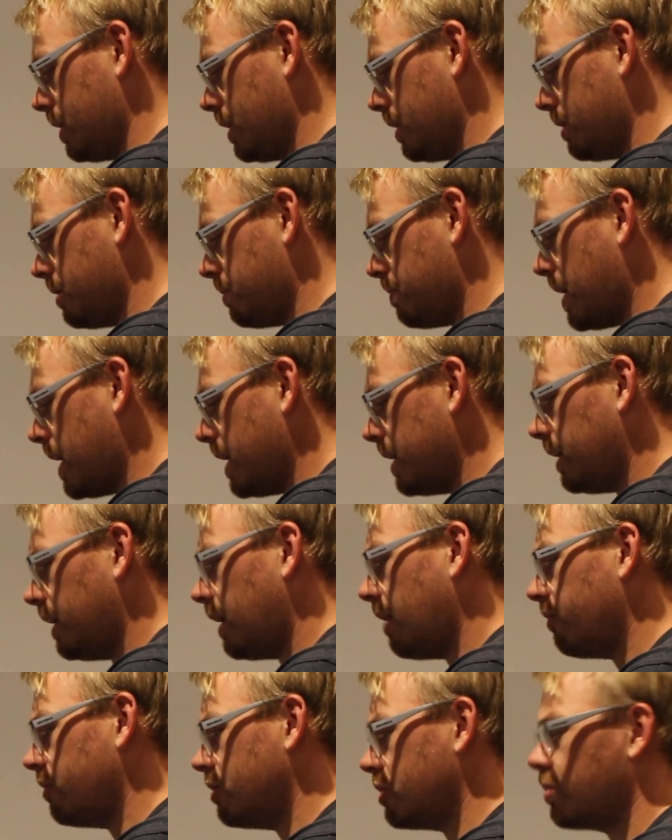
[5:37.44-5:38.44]
expired
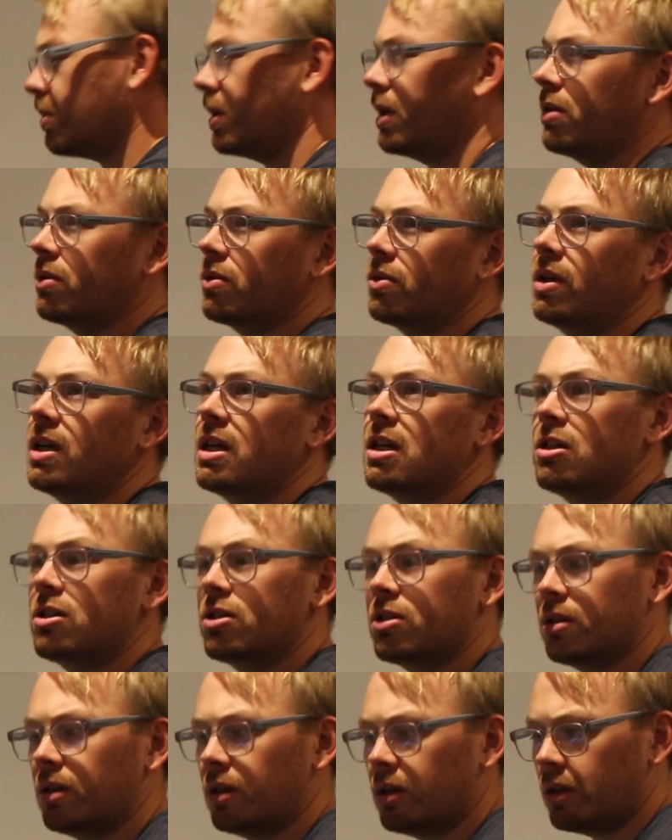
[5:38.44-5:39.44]
11/23,
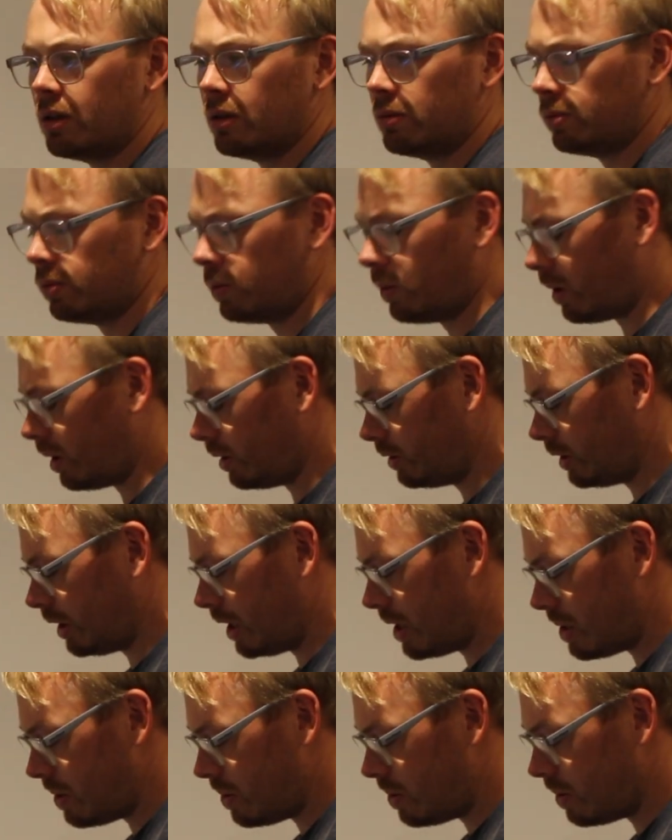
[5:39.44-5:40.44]
so what,
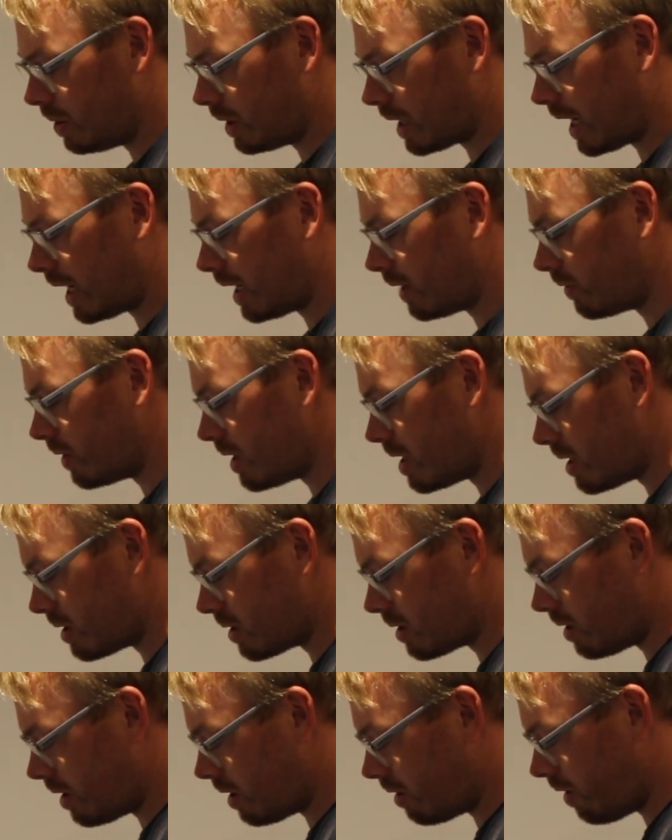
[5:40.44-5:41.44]
2.5
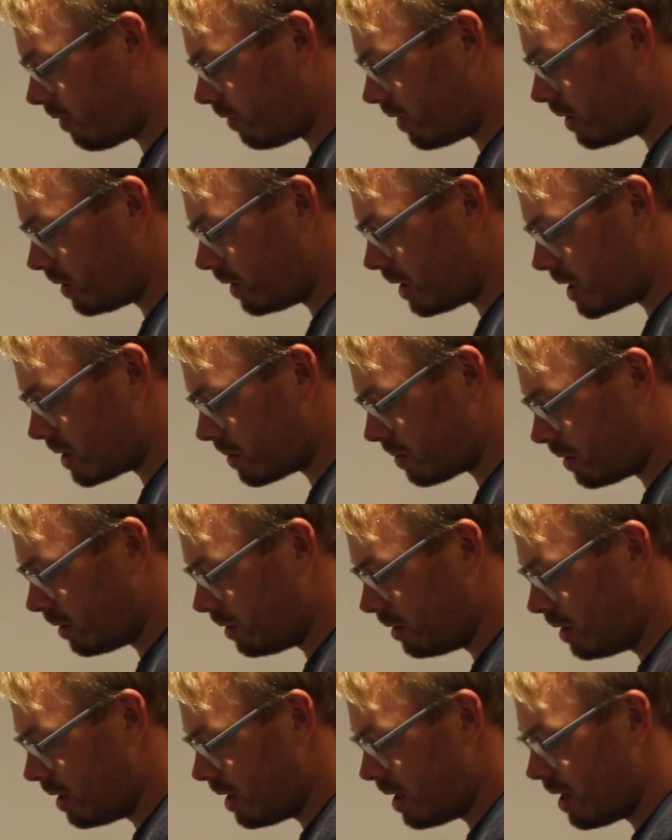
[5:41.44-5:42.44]
years ago I reviewed this
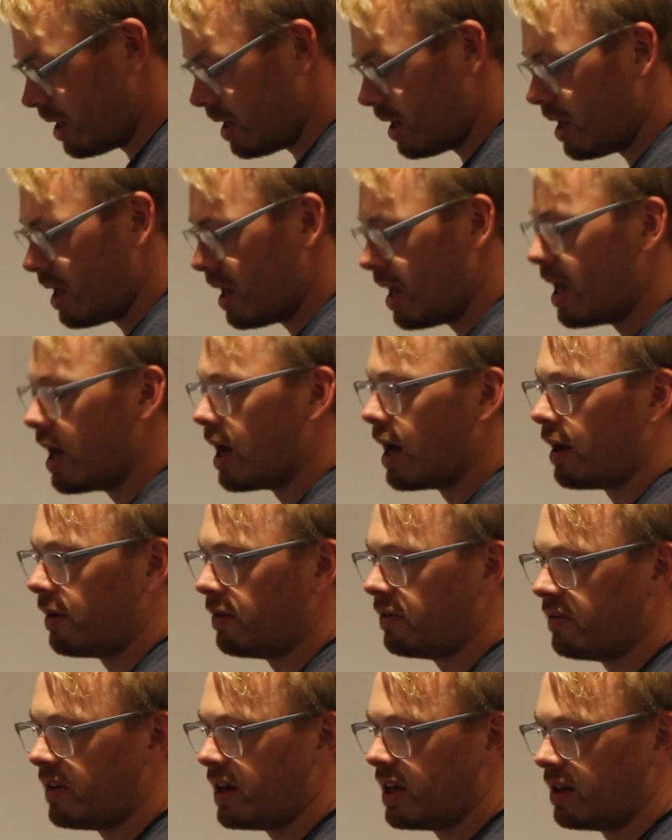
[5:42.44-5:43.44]
one. I
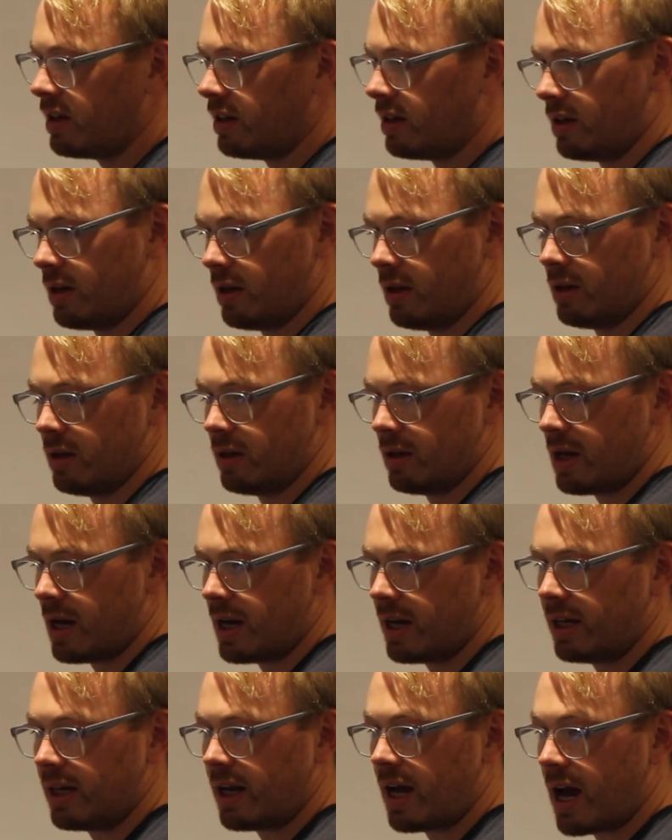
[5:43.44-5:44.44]
think I
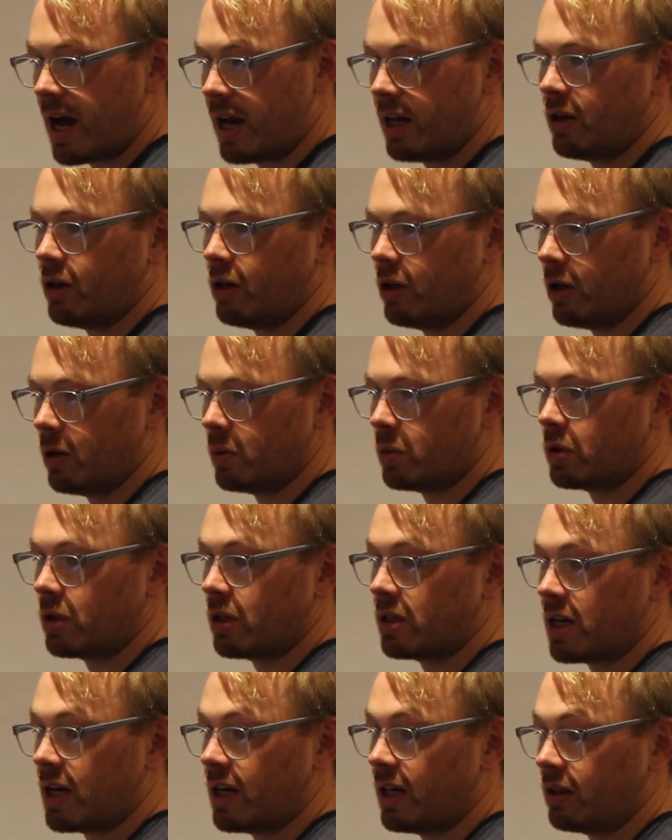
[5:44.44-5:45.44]
had high hopes
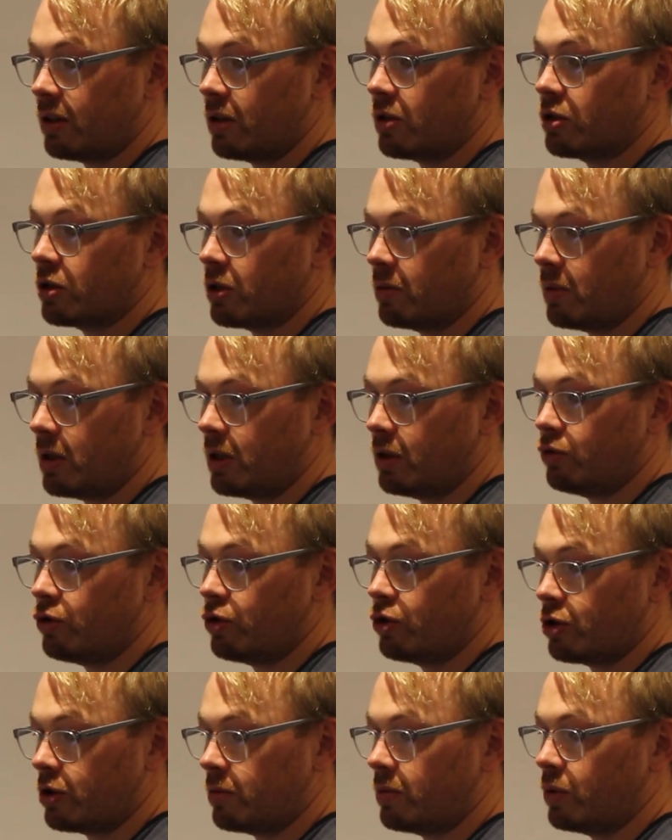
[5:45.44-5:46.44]
because I had the summer and
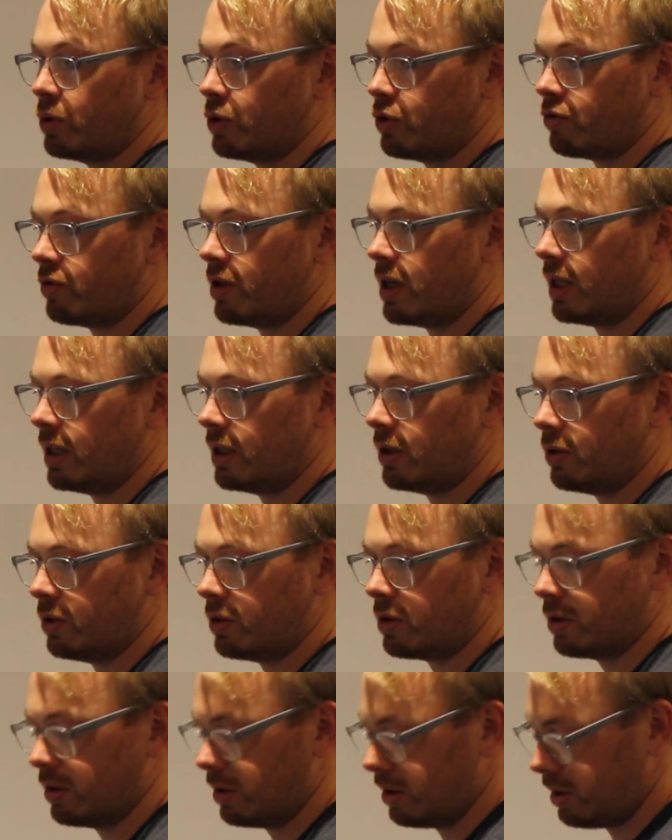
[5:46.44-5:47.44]
summer was really good.